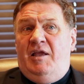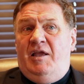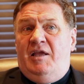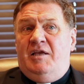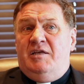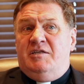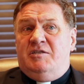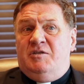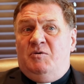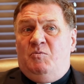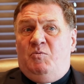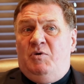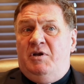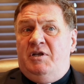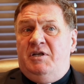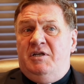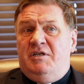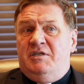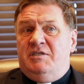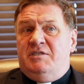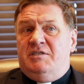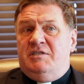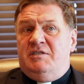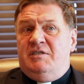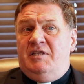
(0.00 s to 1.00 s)
is a
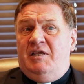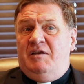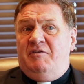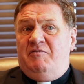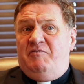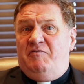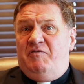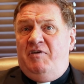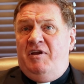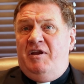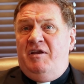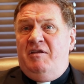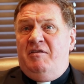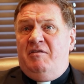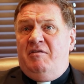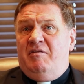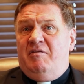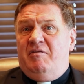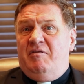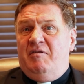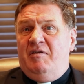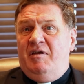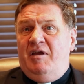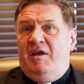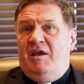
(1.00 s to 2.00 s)
witness that
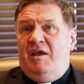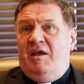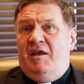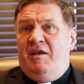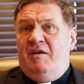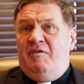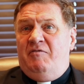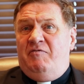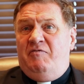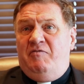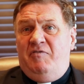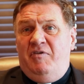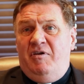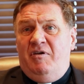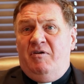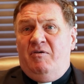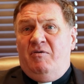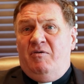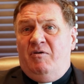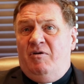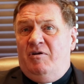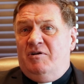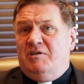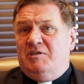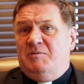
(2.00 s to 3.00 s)
faith and
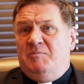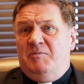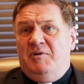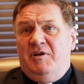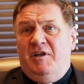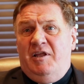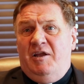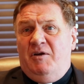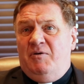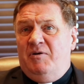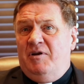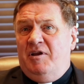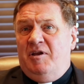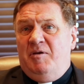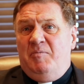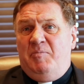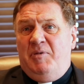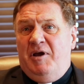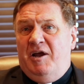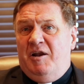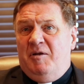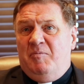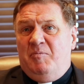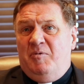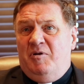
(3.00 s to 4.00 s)
fear ultimately are
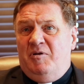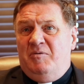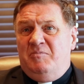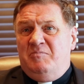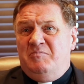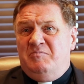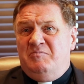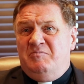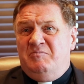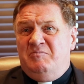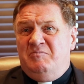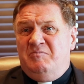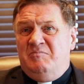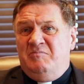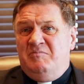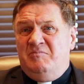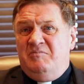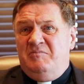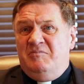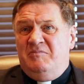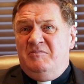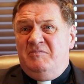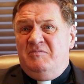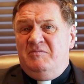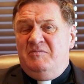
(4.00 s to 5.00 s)
incompatible.
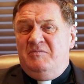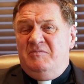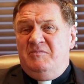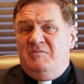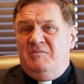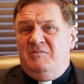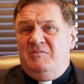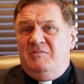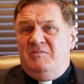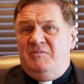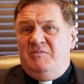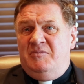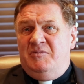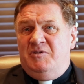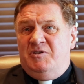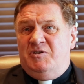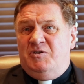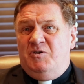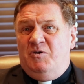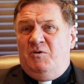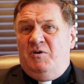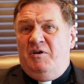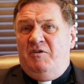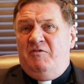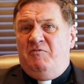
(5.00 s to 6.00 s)

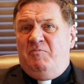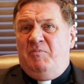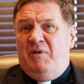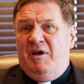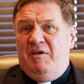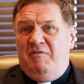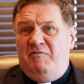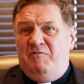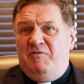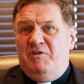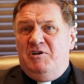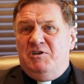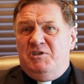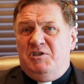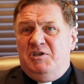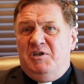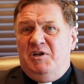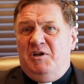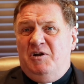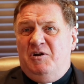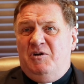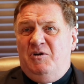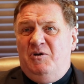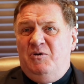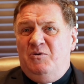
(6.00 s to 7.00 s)
So if my vision
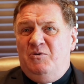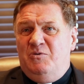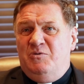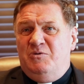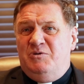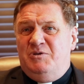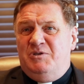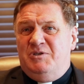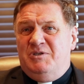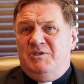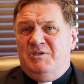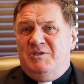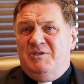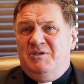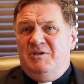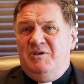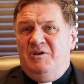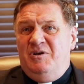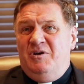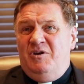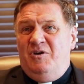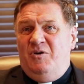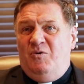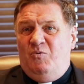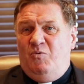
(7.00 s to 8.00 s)
includes
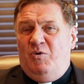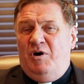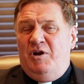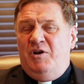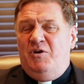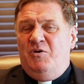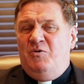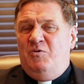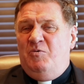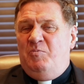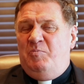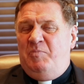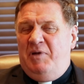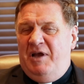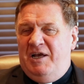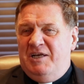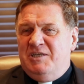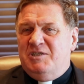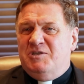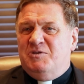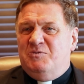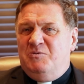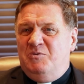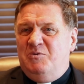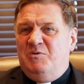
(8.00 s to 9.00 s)
one who
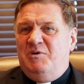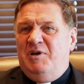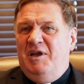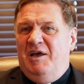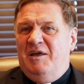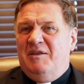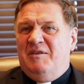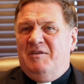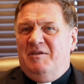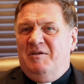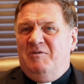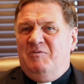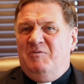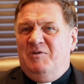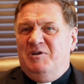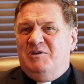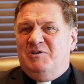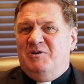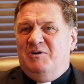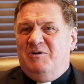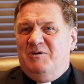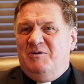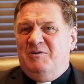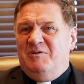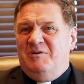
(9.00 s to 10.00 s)
passed through death and
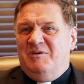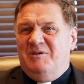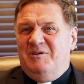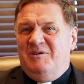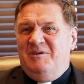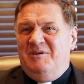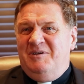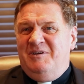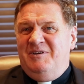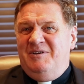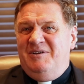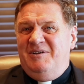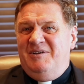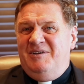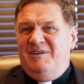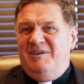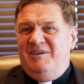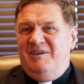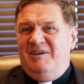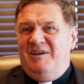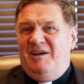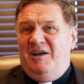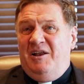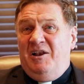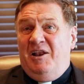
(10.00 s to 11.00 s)
returned
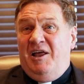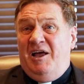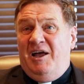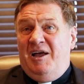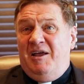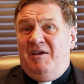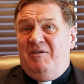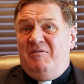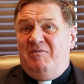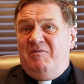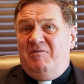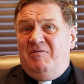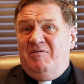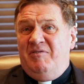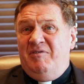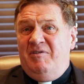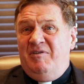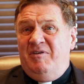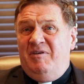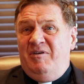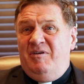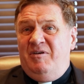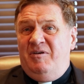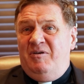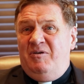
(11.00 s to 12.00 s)
alive,
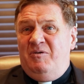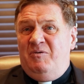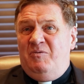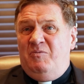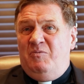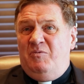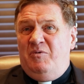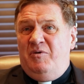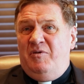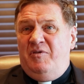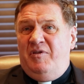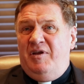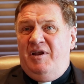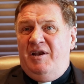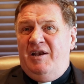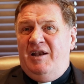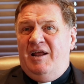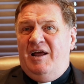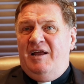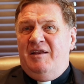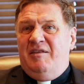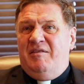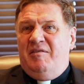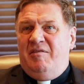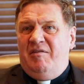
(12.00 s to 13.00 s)
well, then
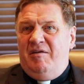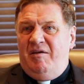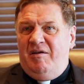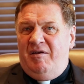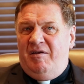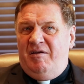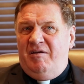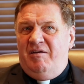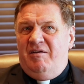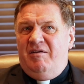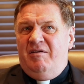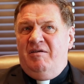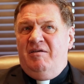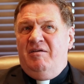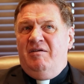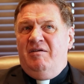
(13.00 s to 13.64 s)
I think